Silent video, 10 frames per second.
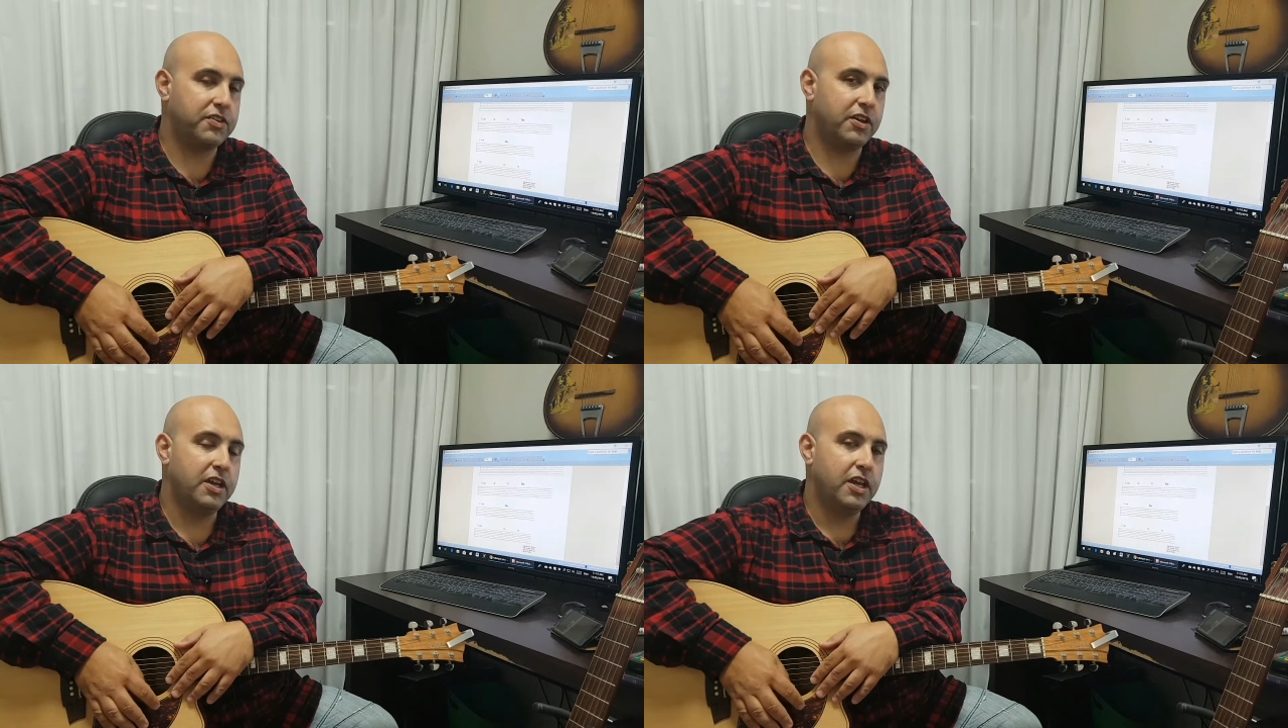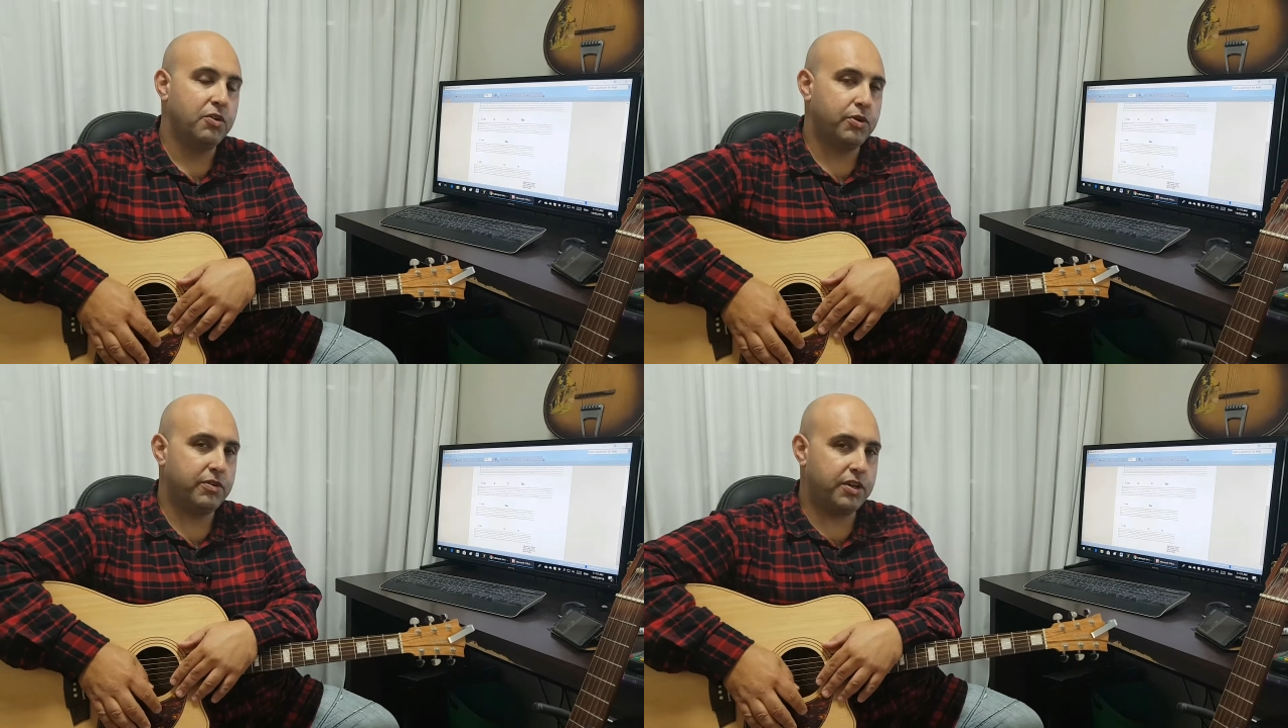So
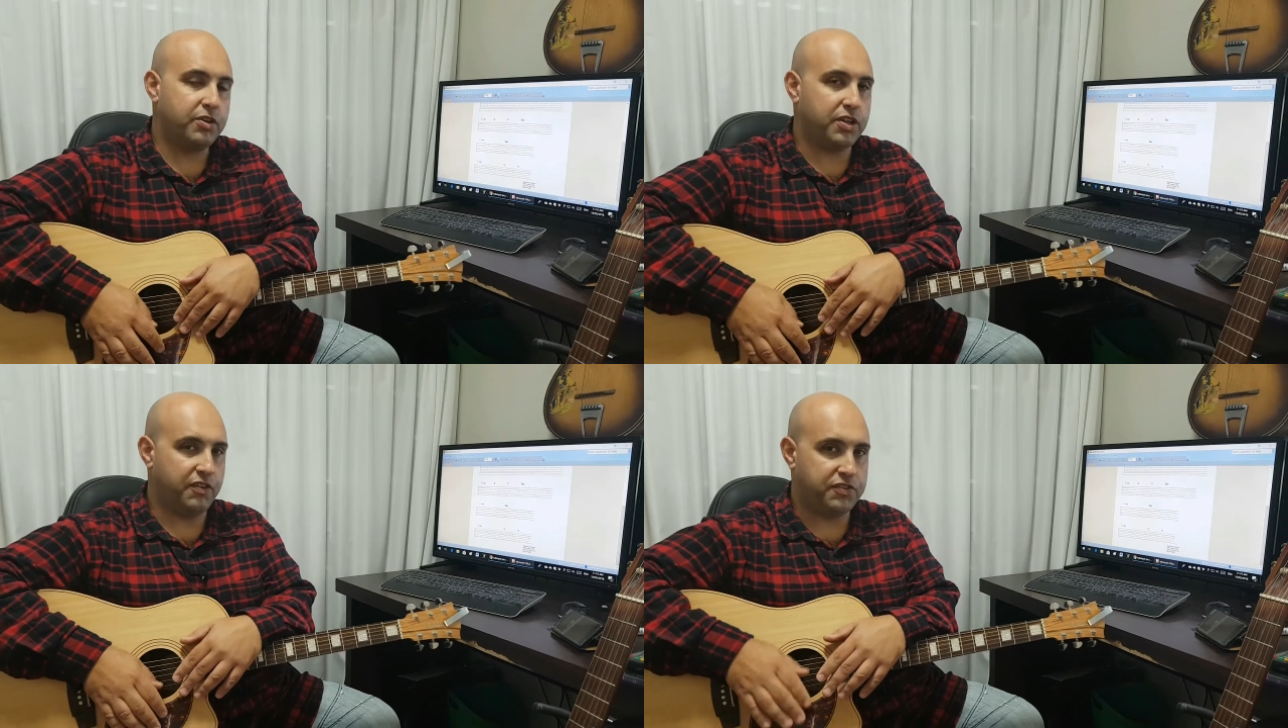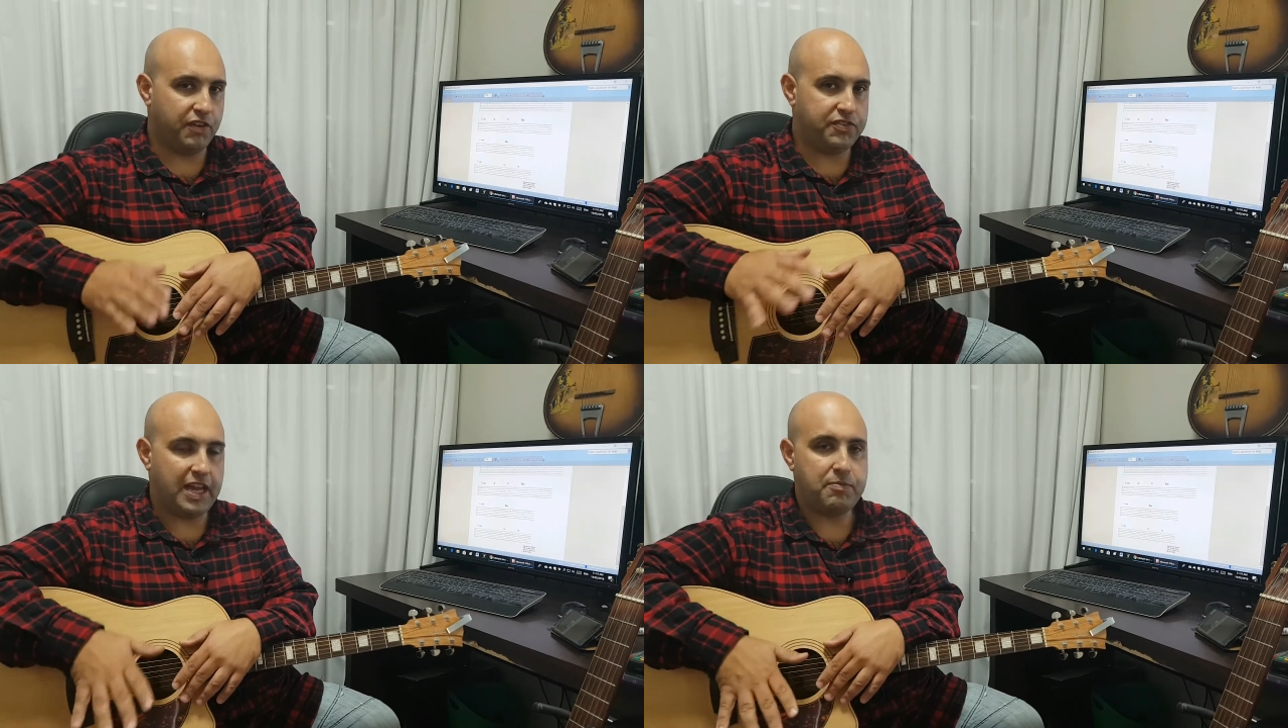what I'm going to do is
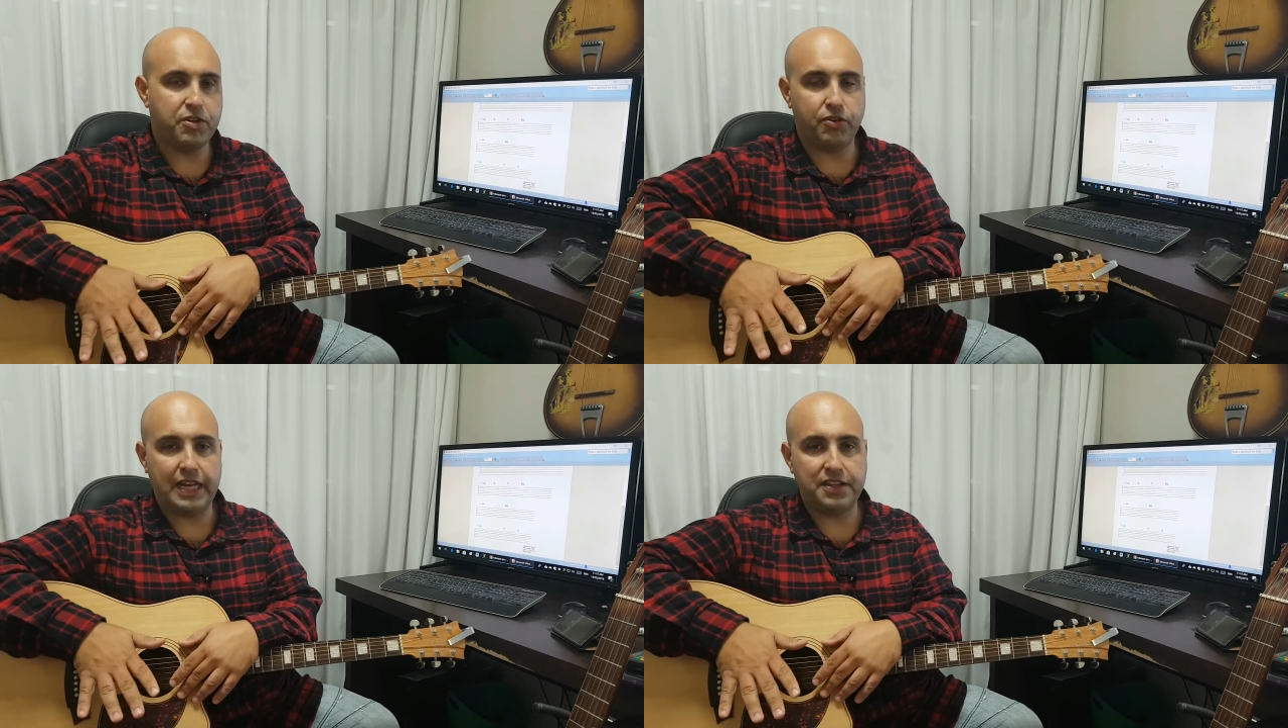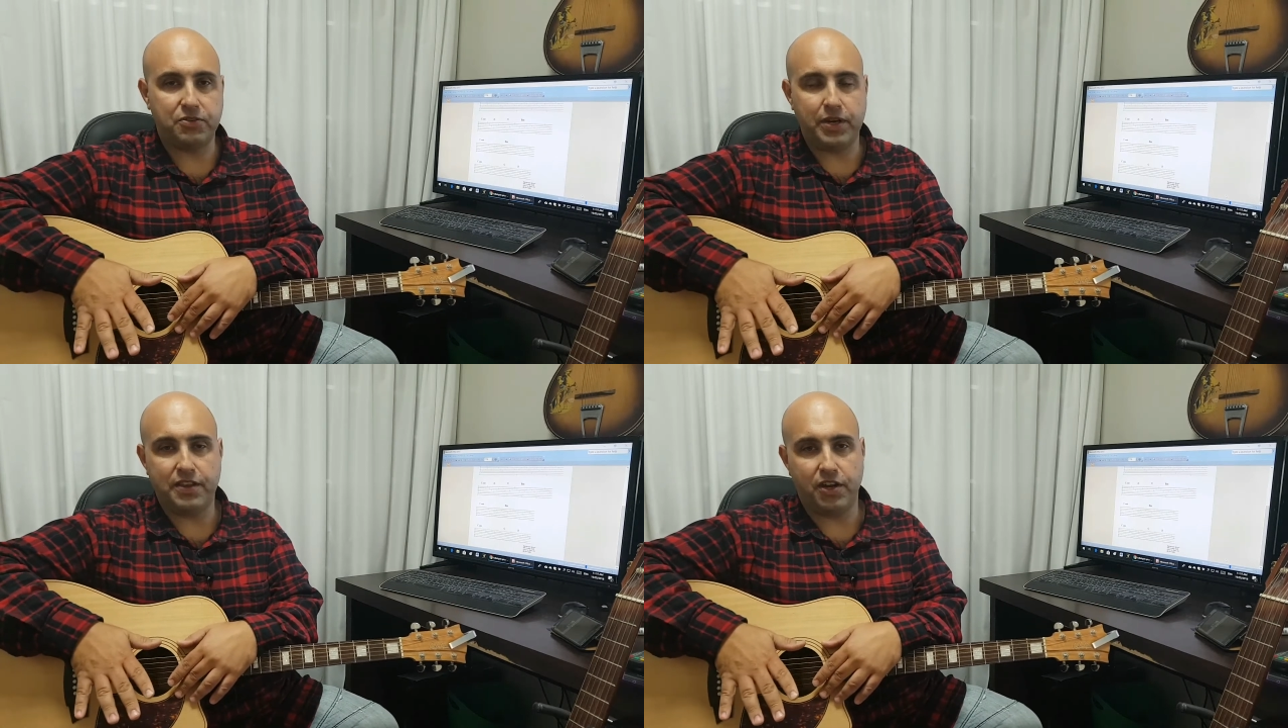I've tabbed it all out the
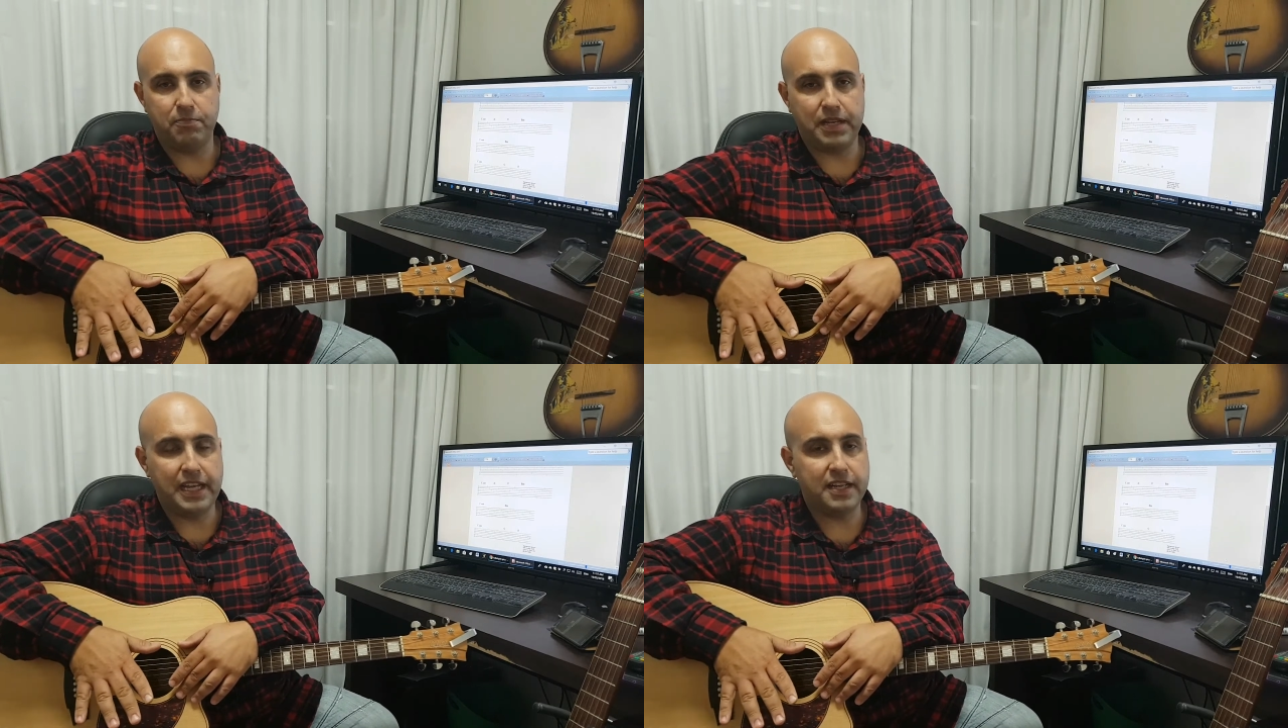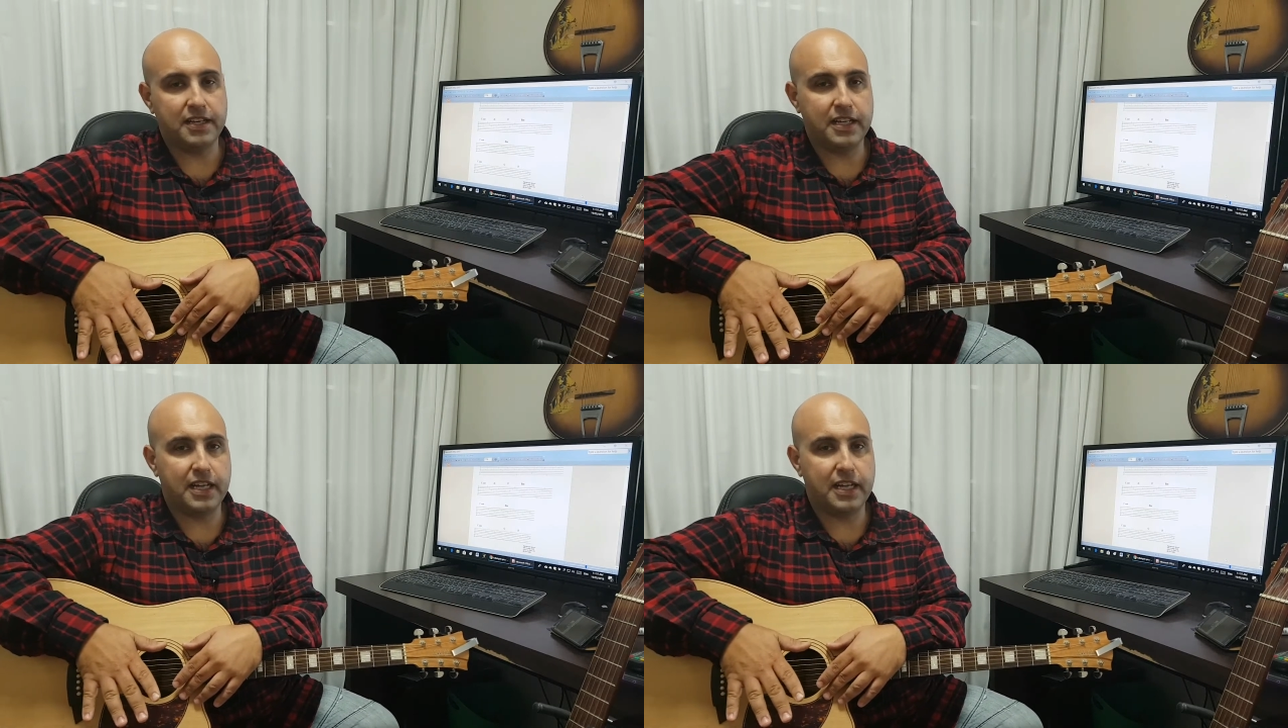way that I play it,